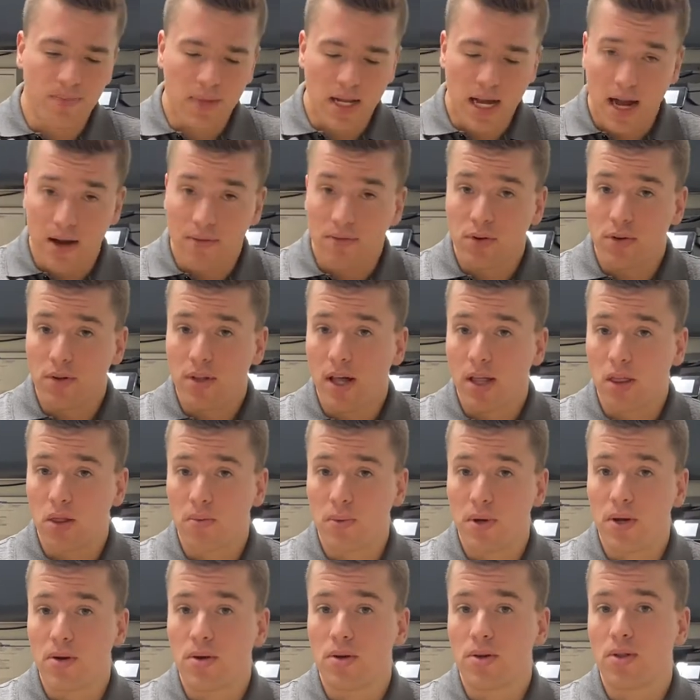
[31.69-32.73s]
After that
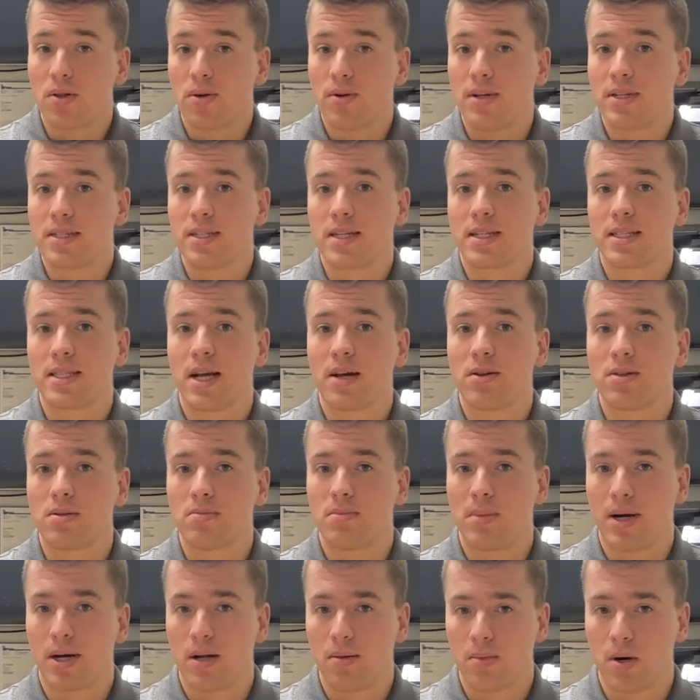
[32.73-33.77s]
3-year, 36,000
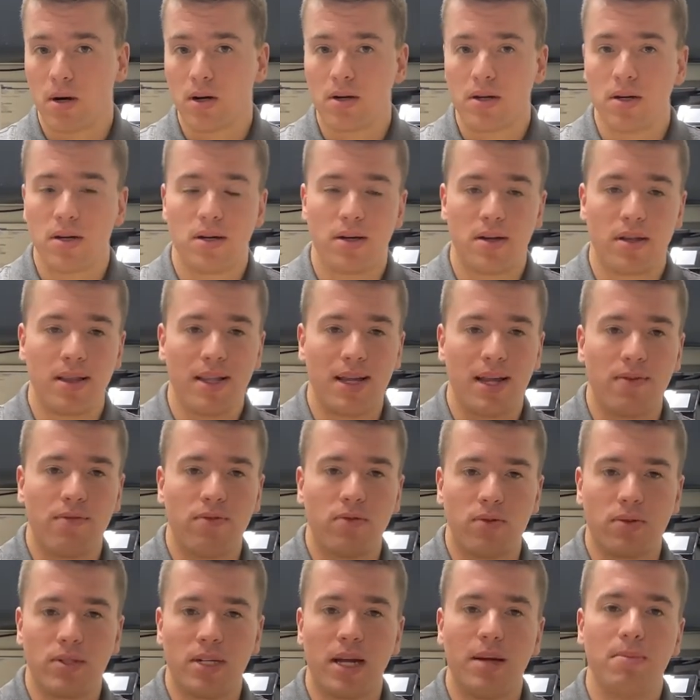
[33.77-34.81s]
mile mark, the
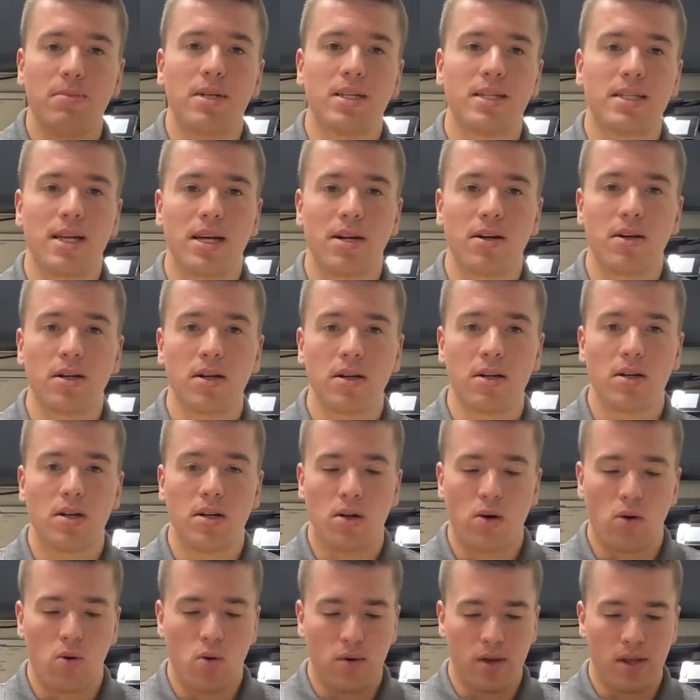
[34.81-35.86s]
infotainment center
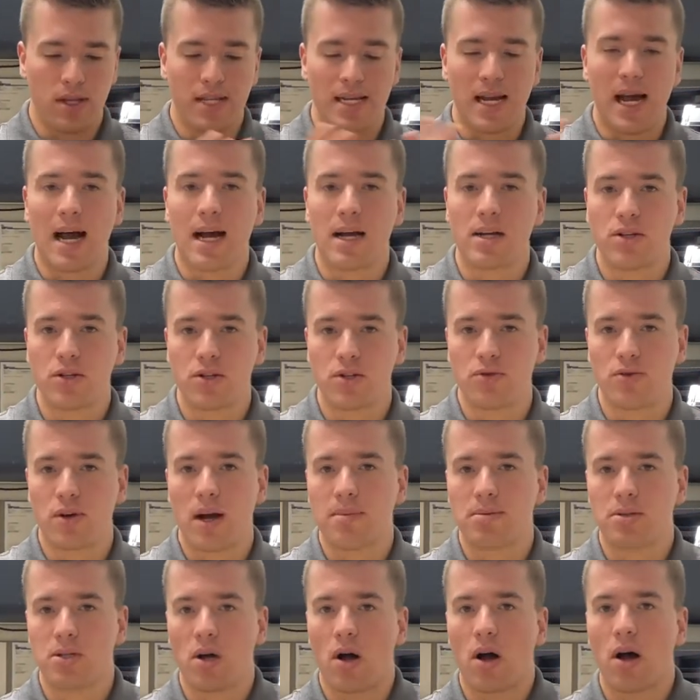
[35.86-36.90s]
or the dash
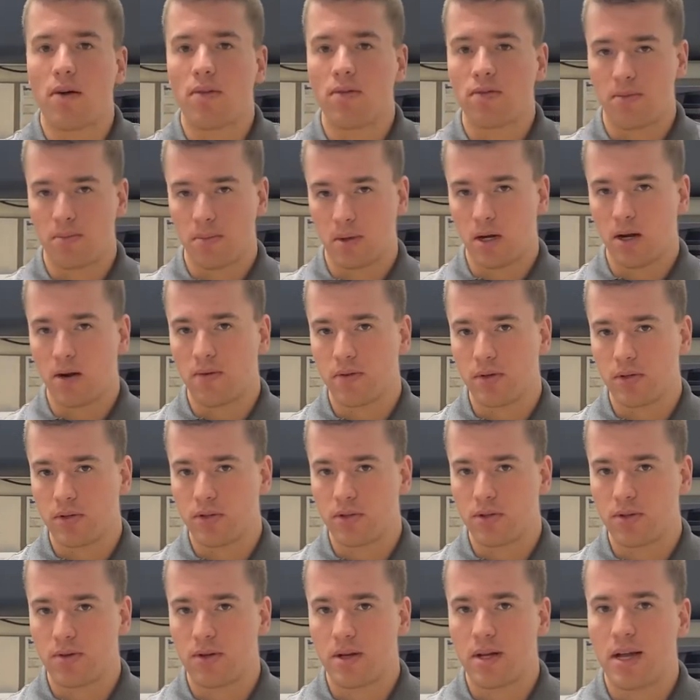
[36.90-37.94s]
drops off from the
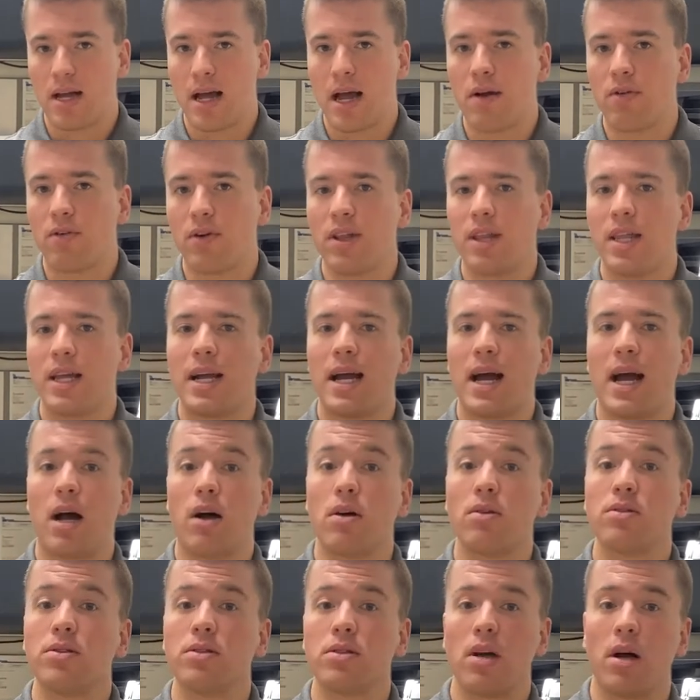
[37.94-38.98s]
coverage. Everything
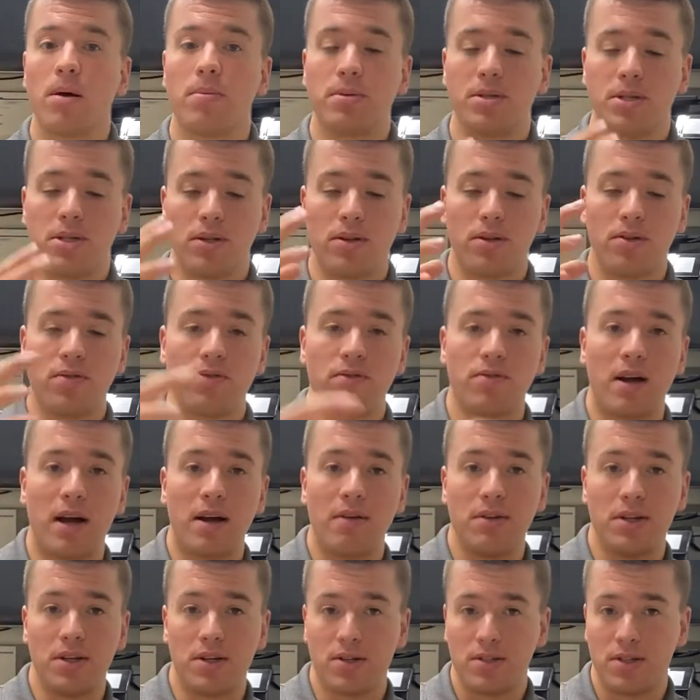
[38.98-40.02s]
else up till 5
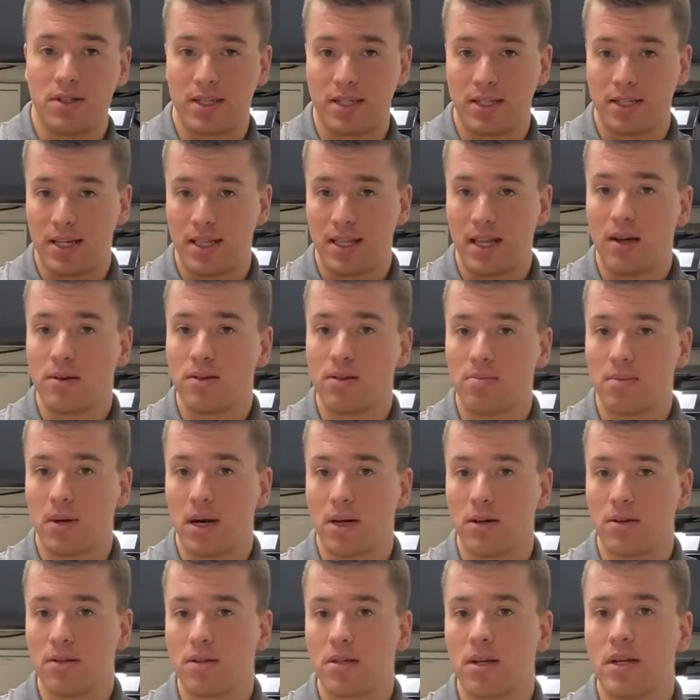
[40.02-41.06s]
years, 60,000
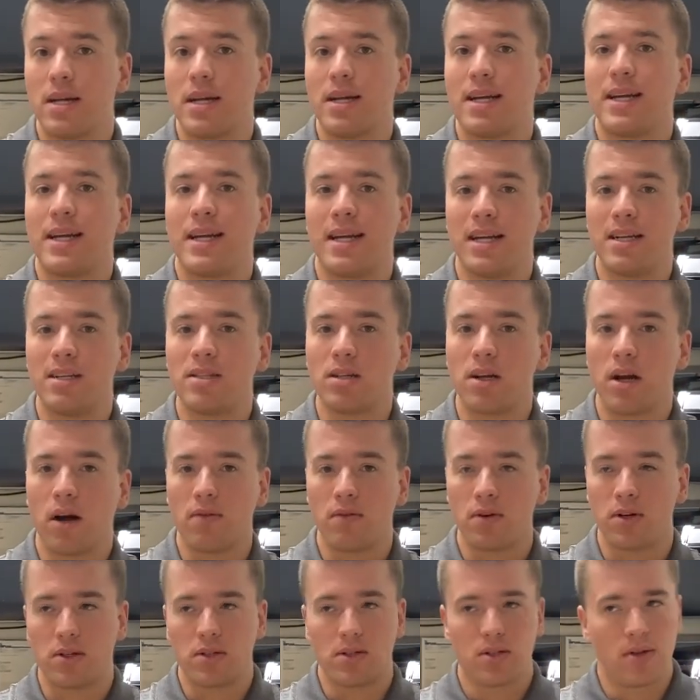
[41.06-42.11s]
miles is
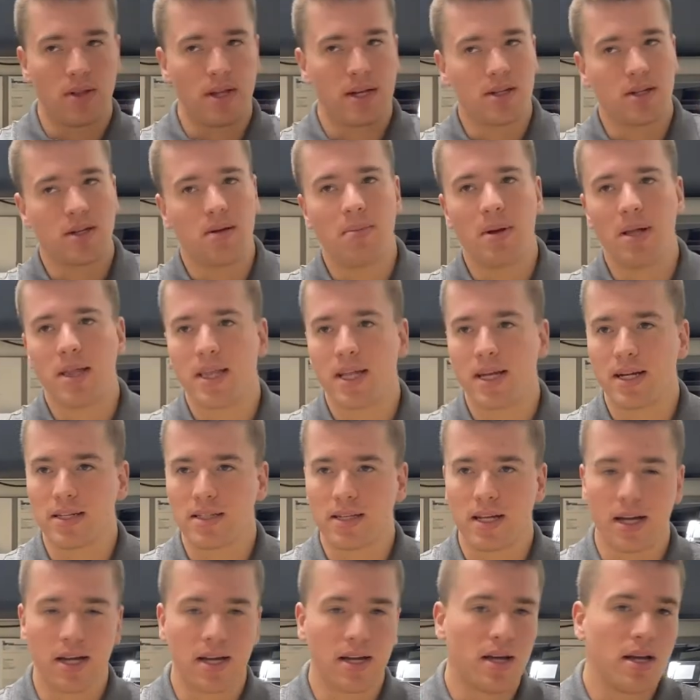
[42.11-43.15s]
covered. So that could be things
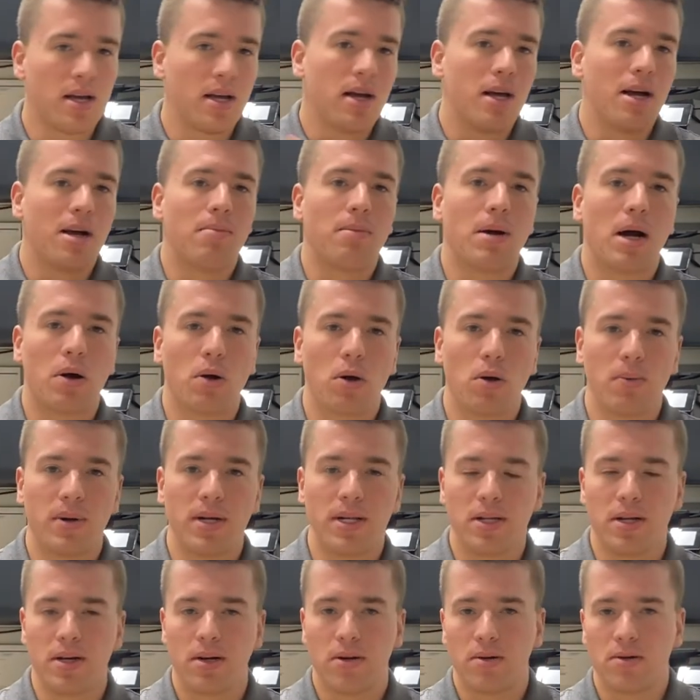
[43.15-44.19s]
like power
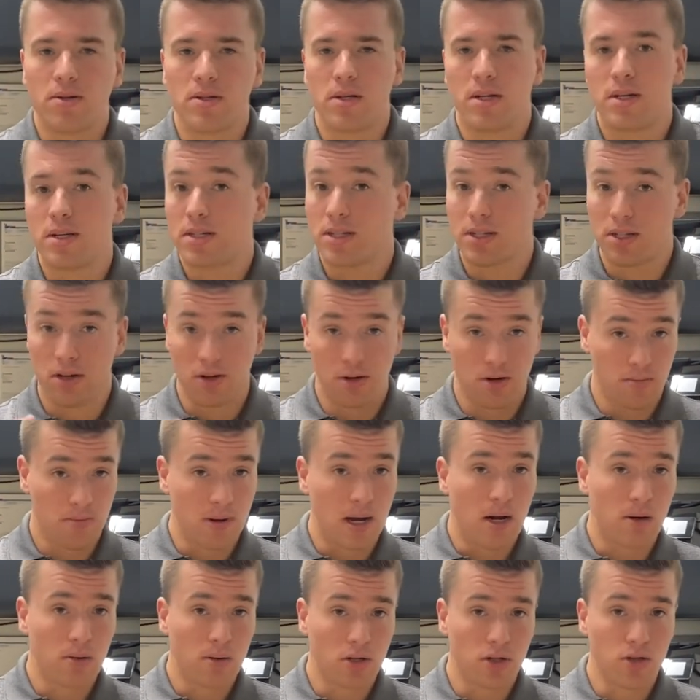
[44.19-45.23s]
windows, still your
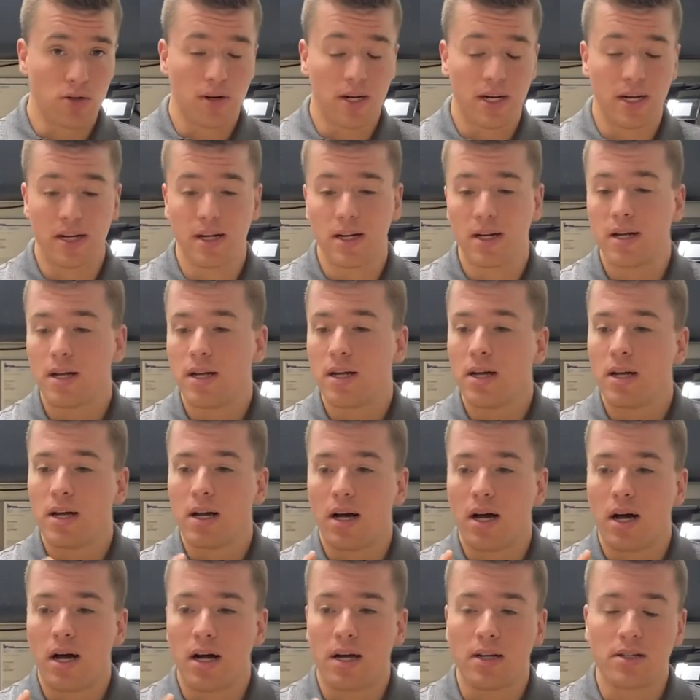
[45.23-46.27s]
powertrain,
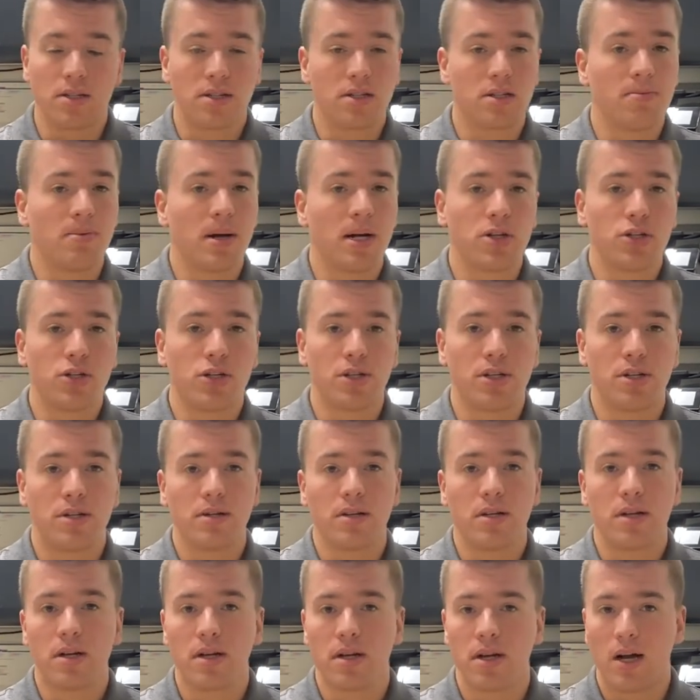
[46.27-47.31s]

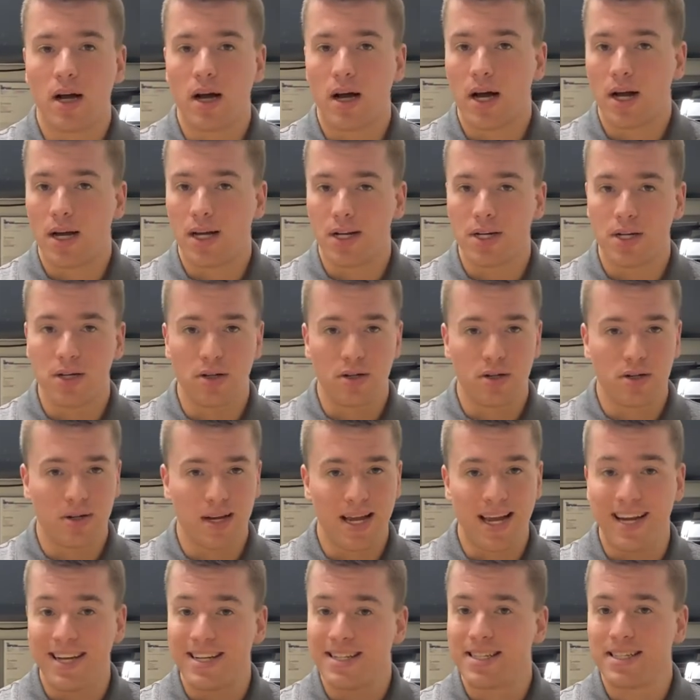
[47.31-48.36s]
suspension, your
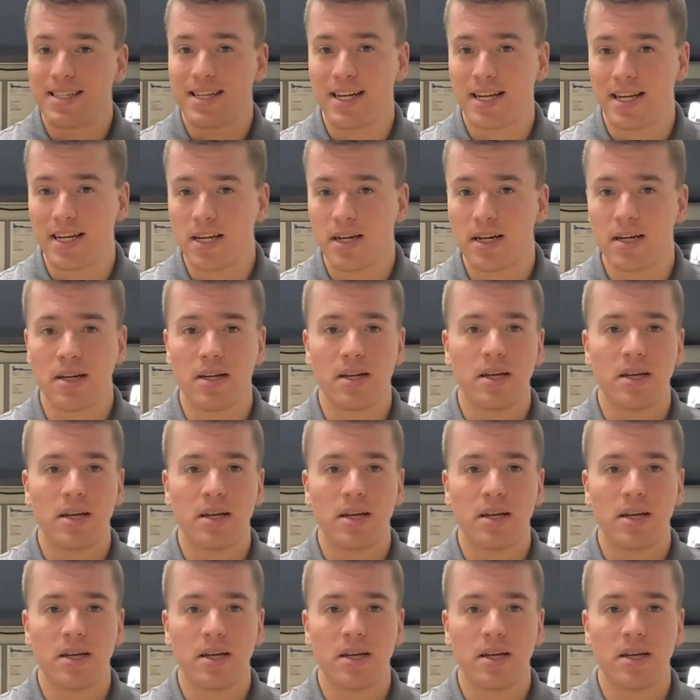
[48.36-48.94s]
AC.